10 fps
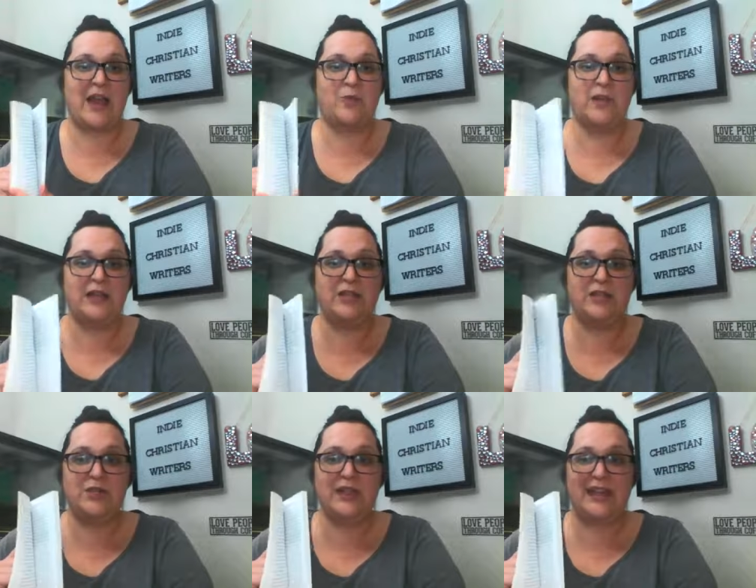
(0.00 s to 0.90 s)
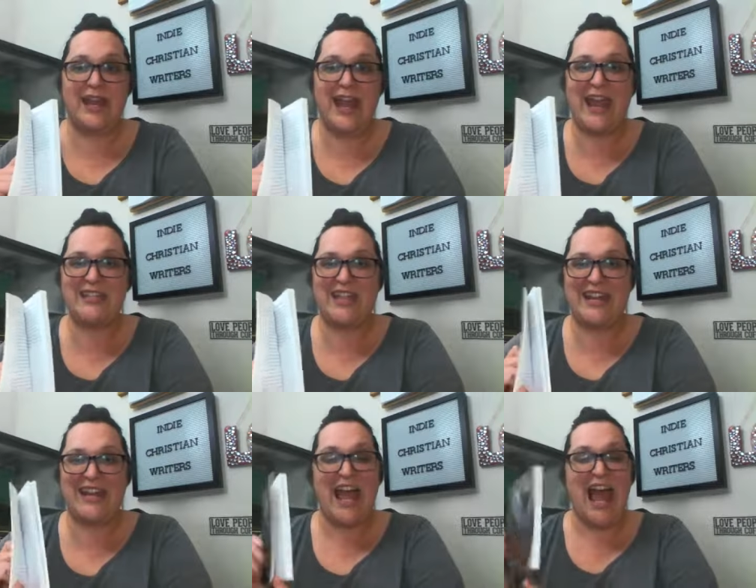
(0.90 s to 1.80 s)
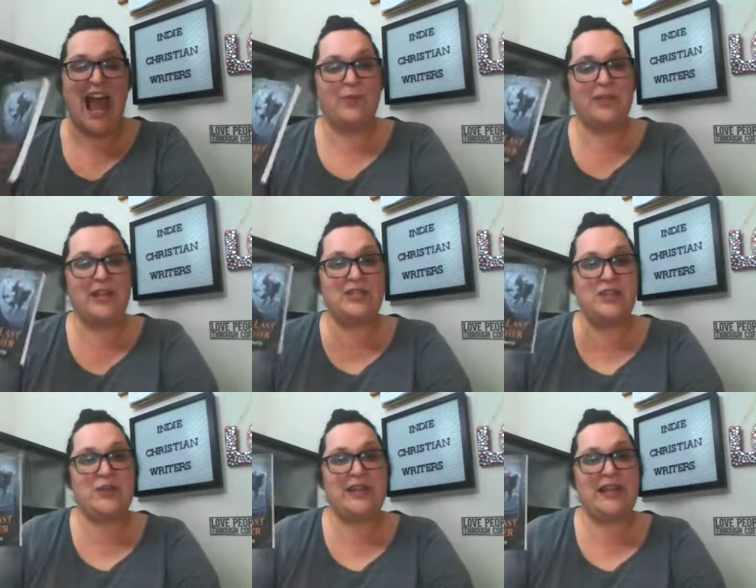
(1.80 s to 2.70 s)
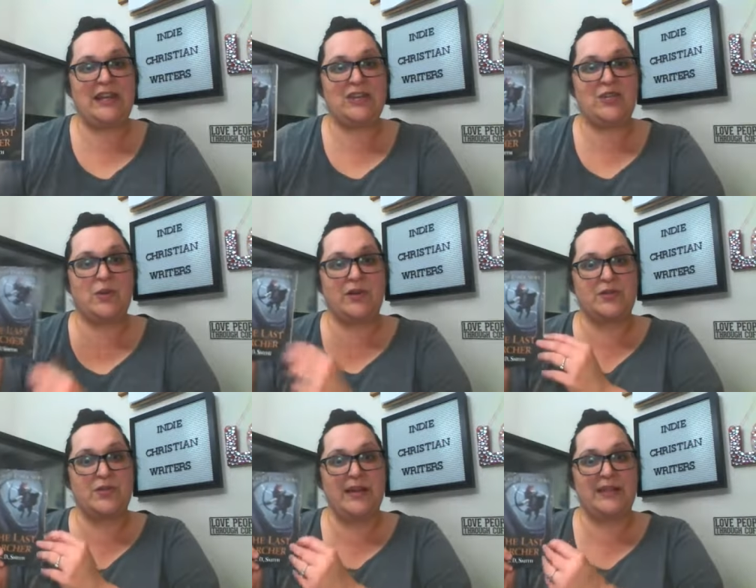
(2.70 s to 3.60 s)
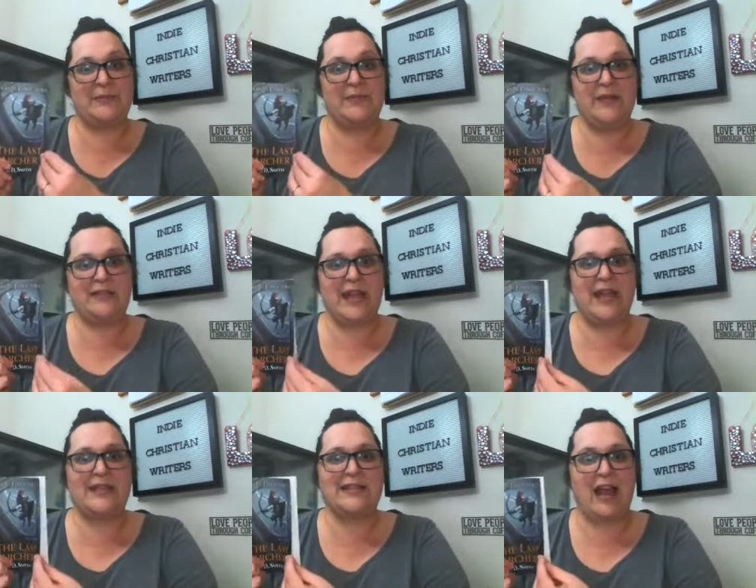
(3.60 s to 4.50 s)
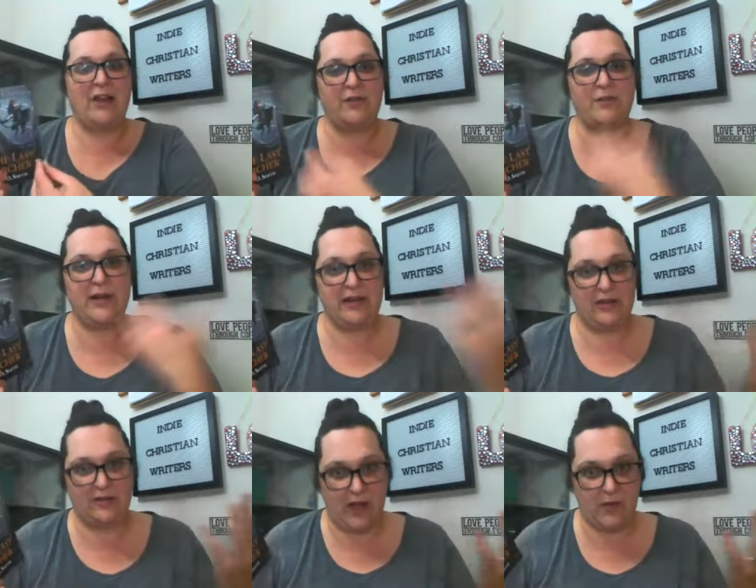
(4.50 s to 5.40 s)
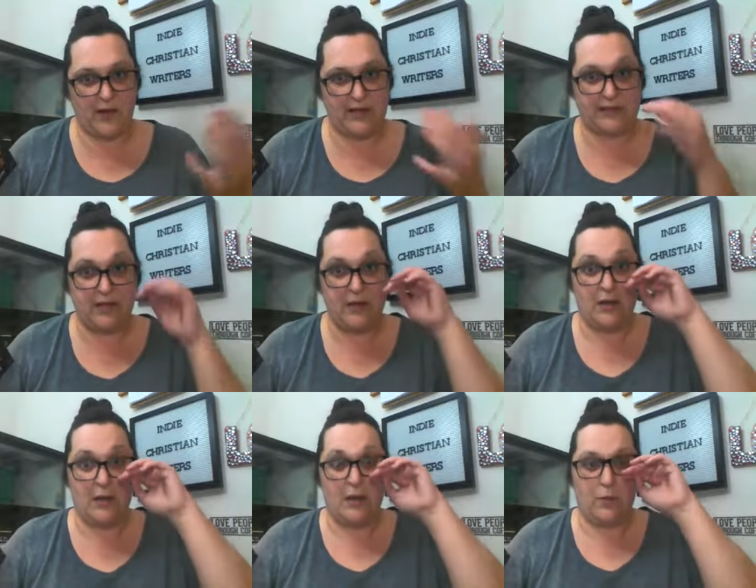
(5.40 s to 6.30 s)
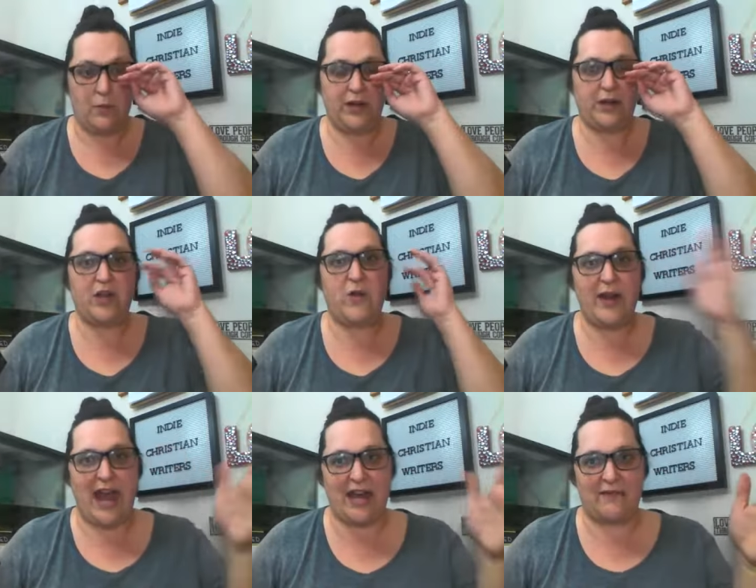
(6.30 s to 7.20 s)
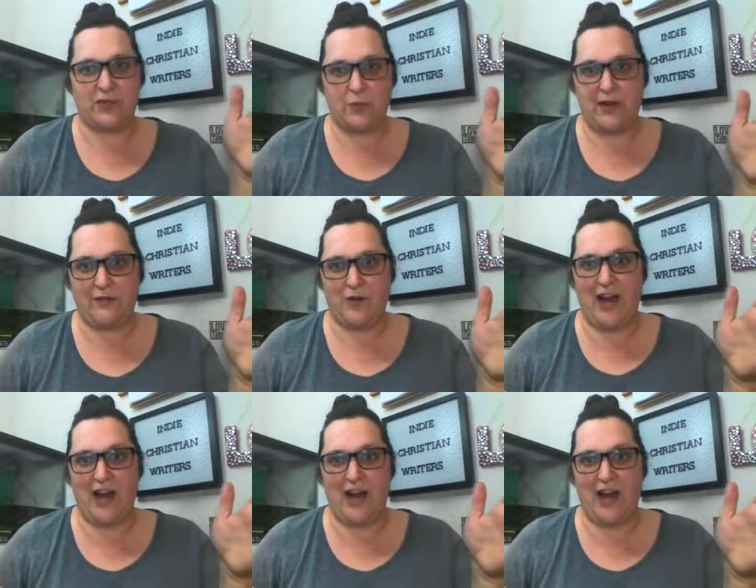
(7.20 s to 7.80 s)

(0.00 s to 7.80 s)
really do need, hey, Jenny, I really do need short stories because I get tired of reading the long ones when you're going at it for 24